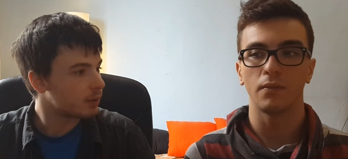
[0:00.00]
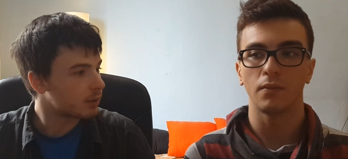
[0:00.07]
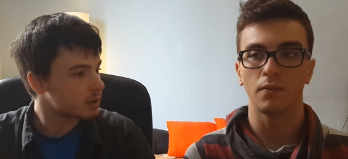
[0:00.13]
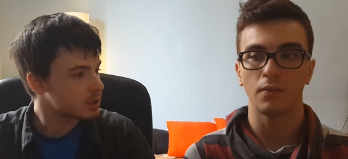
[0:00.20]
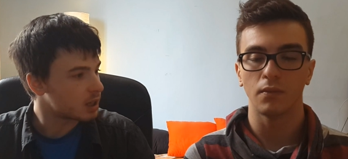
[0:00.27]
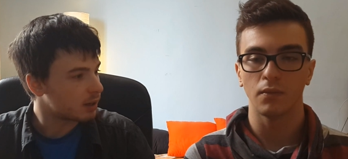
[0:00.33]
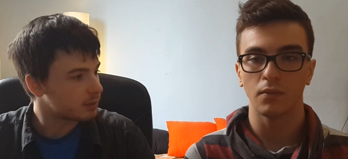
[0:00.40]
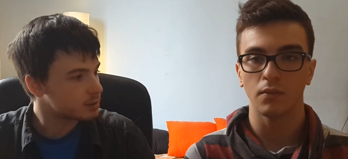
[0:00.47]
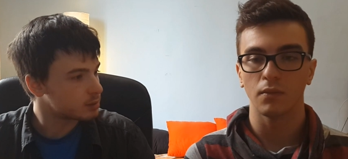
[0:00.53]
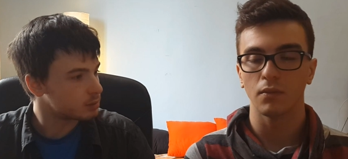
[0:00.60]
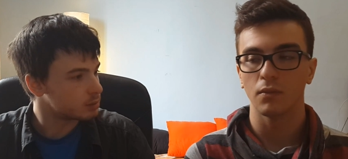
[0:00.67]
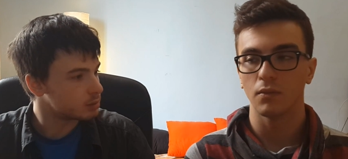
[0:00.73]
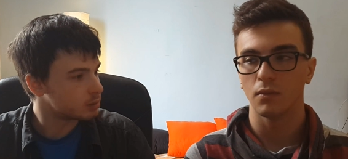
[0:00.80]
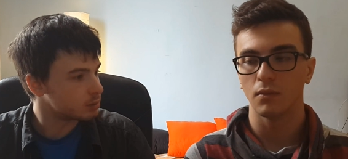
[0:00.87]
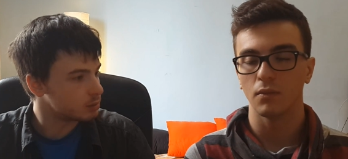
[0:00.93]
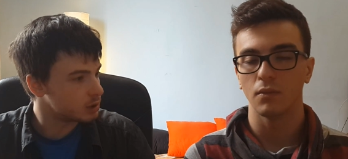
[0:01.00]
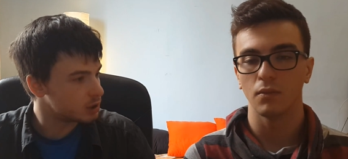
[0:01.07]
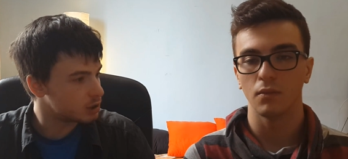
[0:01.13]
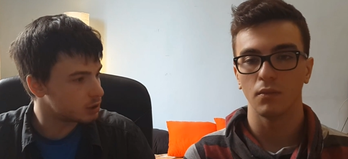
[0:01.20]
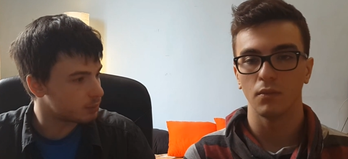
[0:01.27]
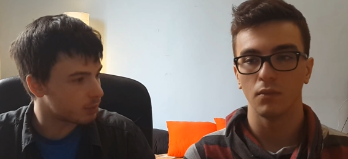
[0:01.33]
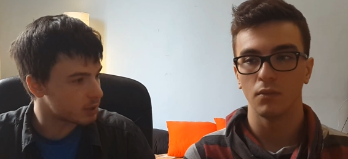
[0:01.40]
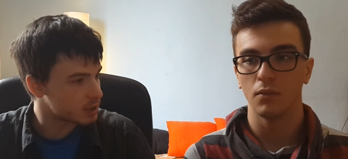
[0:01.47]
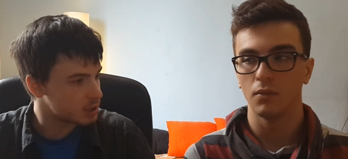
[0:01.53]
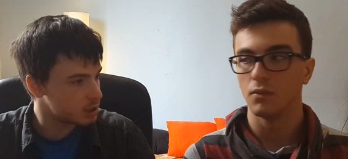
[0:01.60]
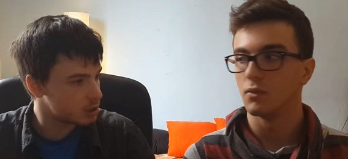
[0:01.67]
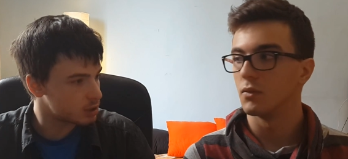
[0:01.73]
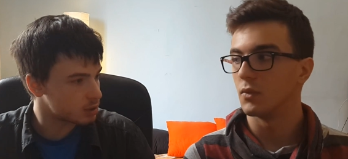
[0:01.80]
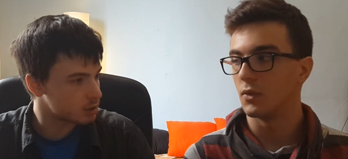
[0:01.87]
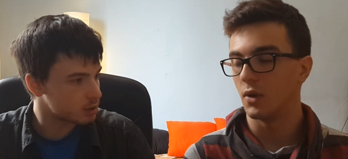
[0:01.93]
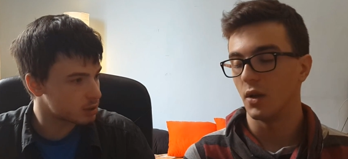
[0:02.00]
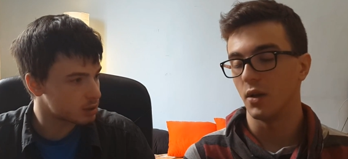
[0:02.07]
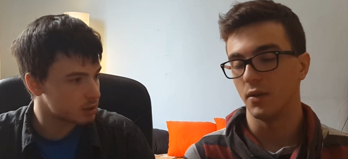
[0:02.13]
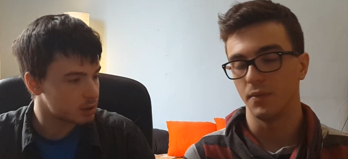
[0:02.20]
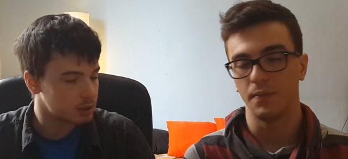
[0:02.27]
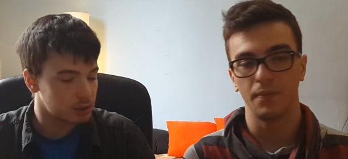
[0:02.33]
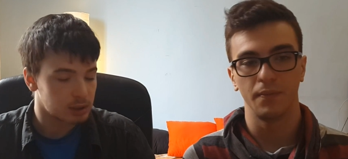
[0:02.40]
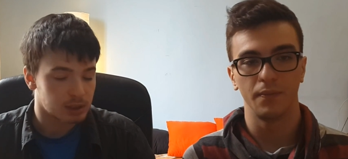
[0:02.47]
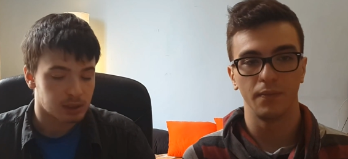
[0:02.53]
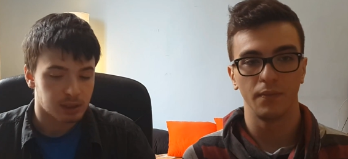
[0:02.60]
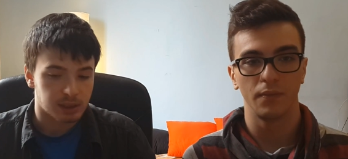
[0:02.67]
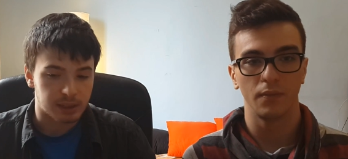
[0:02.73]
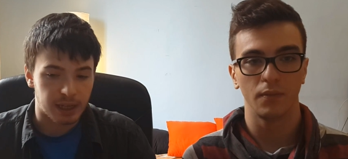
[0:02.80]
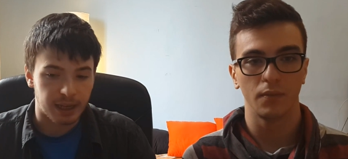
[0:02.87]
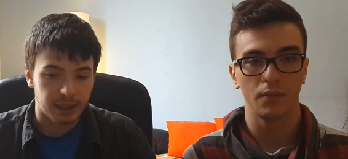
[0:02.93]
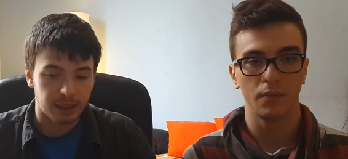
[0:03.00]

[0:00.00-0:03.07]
Speaker 1: to, to digit precisions, yeah.